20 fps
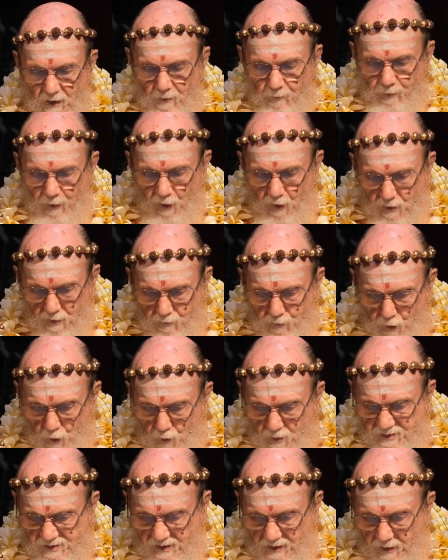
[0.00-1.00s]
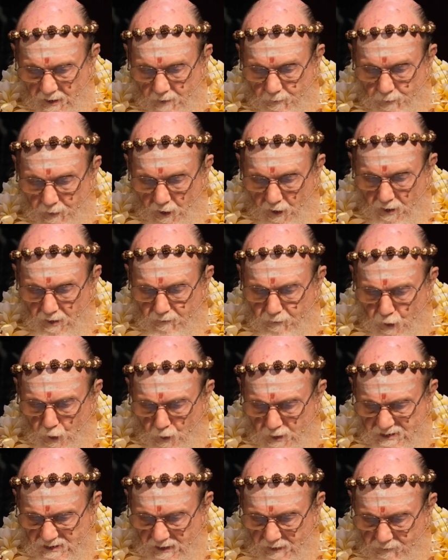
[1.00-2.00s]
Part of you is there, part of you
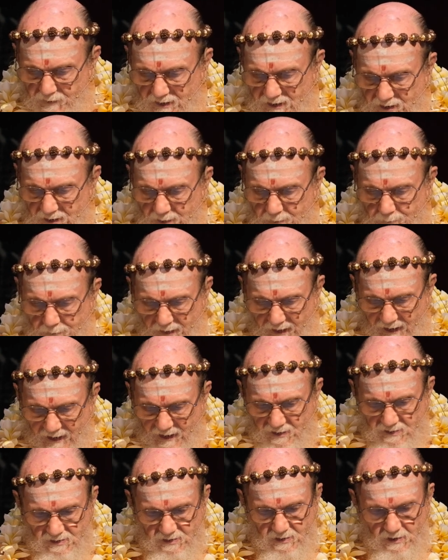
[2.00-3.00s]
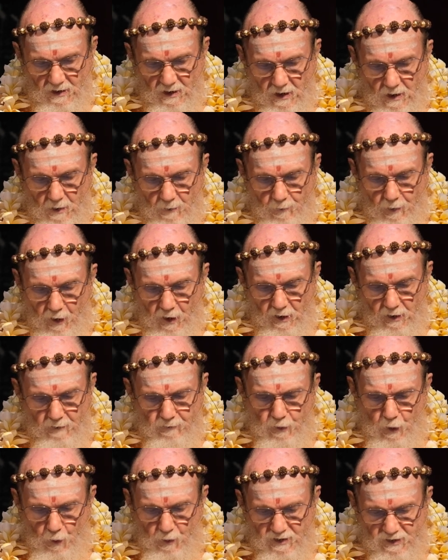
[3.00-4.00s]
is living in the past, part of
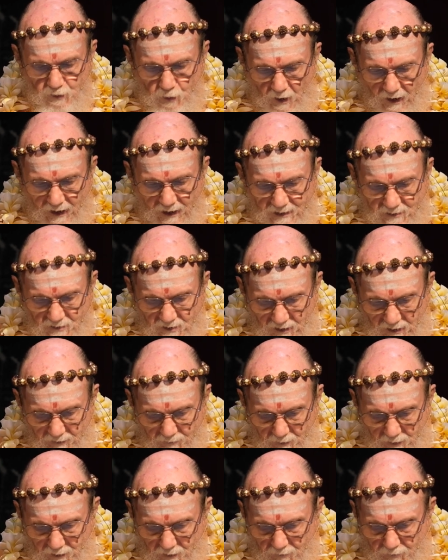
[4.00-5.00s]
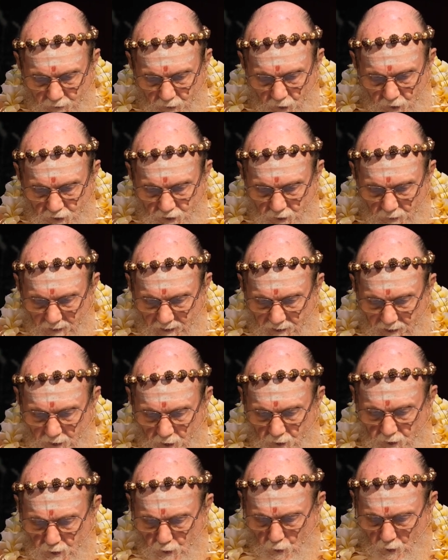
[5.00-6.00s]
you is trying to live in the future, and there
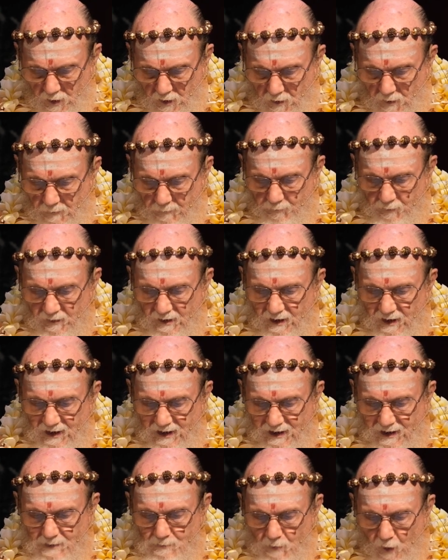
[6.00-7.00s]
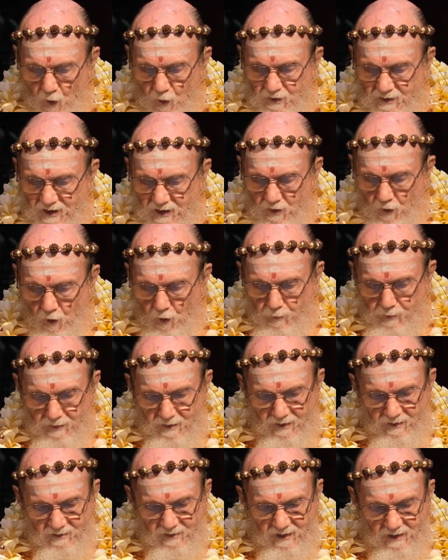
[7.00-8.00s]
you were emoting over
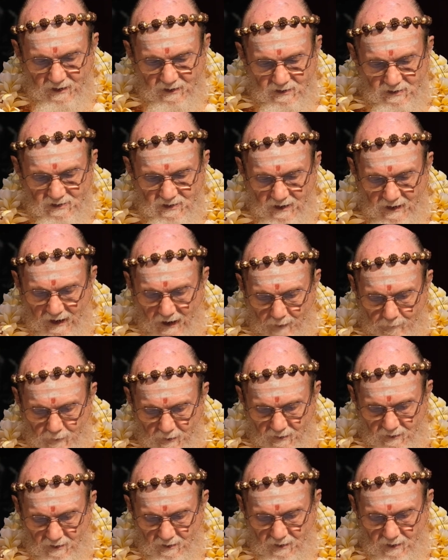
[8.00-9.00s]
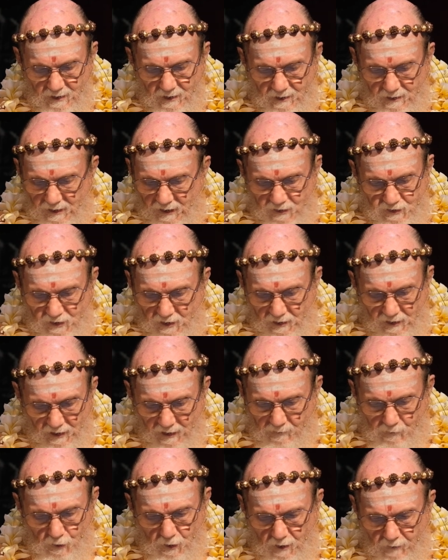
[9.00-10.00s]
the things that happened that should
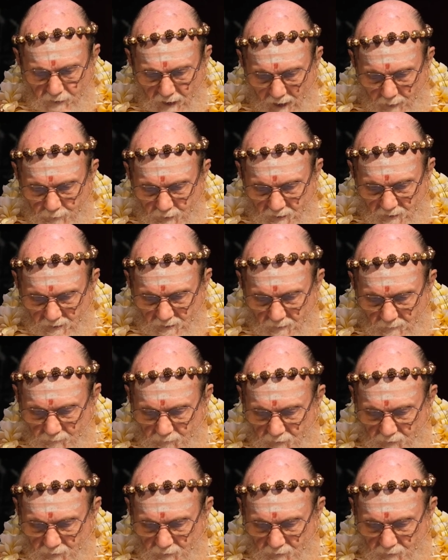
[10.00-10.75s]
never have happened,